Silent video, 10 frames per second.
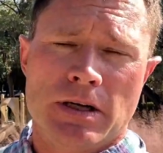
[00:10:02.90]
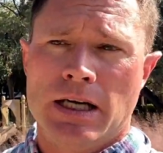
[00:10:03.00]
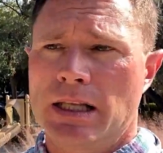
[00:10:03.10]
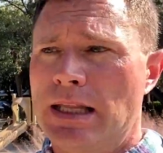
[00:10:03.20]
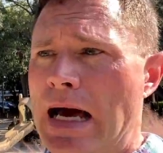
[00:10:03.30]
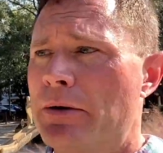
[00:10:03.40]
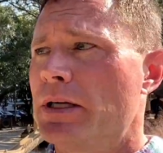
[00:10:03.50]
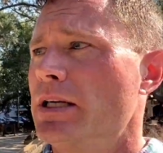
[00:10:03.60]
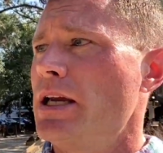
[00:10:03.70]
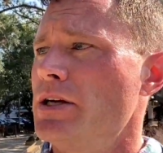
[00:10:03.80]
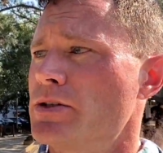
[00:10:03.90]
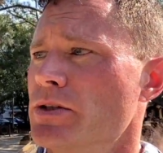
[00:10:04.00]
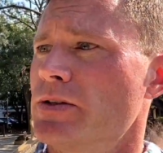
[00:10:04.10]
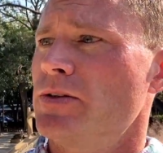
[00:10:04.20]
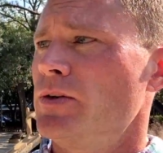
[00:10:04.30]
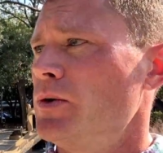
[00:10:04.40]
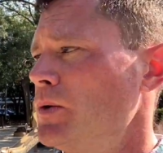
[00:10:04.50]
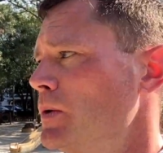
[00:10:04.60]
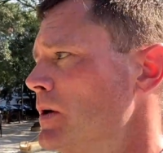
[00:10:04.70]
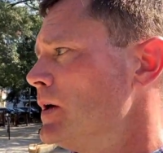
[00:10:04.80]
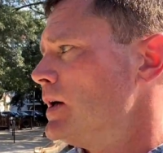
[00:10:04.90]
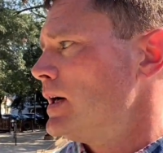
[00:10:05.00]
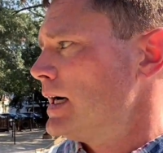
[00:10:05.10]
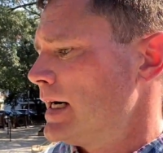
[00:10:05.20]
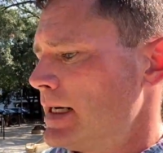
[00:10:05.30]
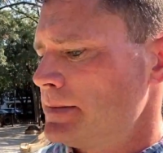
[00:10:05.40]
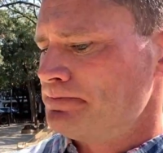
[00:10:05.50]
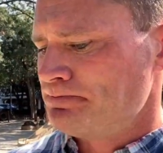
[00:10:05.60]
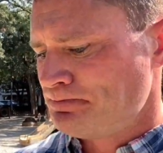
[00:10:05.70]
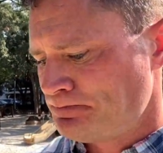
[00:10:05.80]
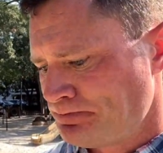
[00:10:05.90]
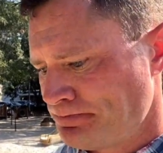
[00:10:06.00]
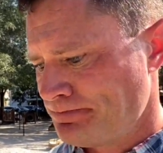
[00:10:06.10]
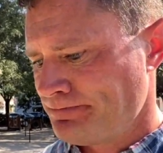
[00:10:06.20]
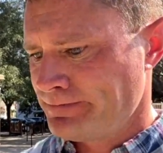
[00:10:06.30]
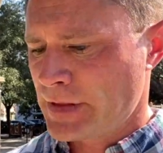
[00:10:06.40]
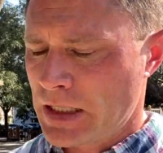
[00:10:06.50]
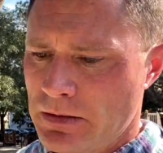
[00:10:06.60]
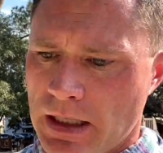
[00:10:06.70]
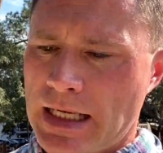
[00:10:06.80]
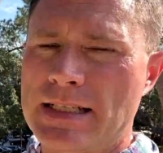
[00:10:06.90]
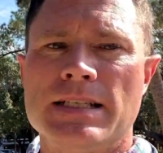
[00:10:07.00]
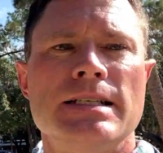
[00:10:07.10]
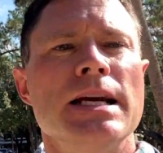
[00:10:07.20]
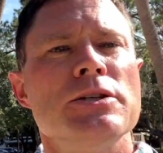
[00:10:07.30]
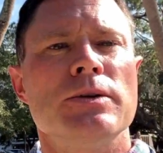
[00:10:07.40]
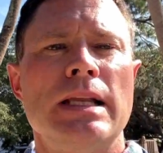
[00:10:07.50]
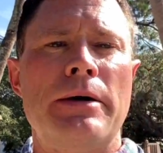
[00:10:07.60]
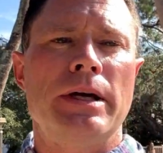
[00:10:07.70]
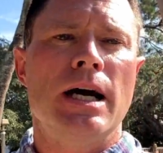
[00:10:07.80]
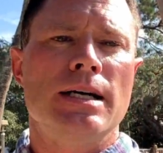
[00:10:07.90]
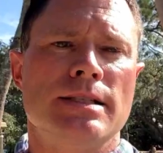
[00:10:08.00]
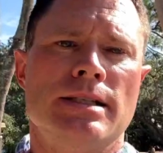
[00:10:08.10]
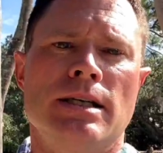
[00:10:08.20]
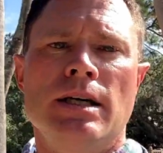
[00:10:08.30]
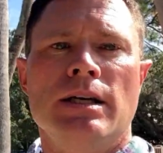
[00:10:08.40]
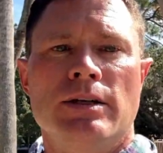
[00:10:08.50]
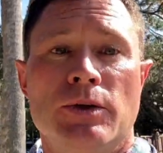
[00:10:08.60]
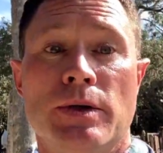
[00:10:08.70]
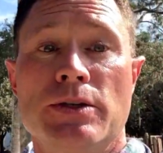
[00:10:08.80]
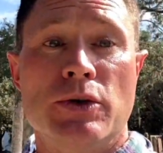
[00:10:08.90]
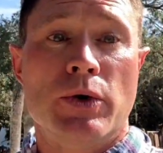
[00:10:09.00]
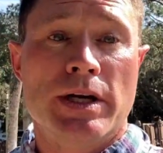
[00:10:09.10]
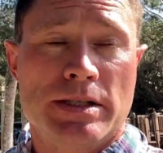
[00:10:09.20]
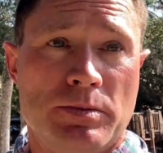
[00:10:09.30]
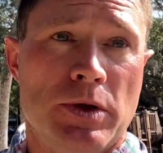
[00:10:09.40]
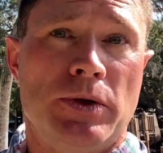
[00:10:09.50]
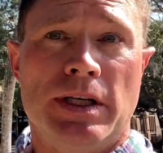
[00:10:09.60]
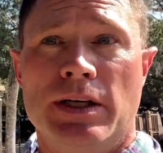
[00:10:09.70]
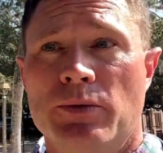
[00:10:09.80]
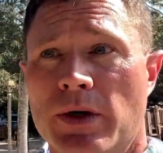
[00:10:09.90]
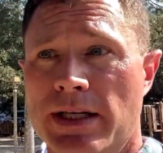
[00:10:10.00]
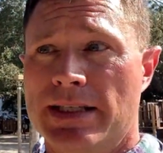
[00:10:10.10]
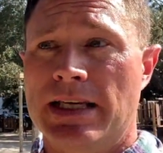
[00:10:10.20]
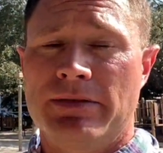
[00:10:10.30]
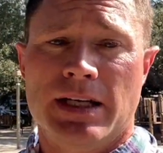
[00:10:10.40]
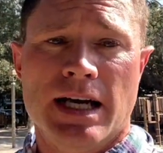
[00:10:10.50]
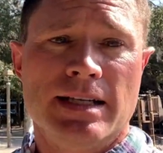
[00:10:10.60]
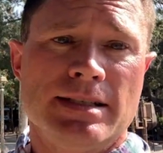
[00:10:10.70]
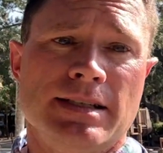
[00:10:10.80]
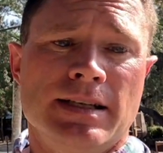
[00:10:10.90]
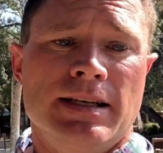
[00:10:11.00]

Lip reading: and allowing nature to, I guess it's nature allowing us to enjoy its beauty and what it's giving us.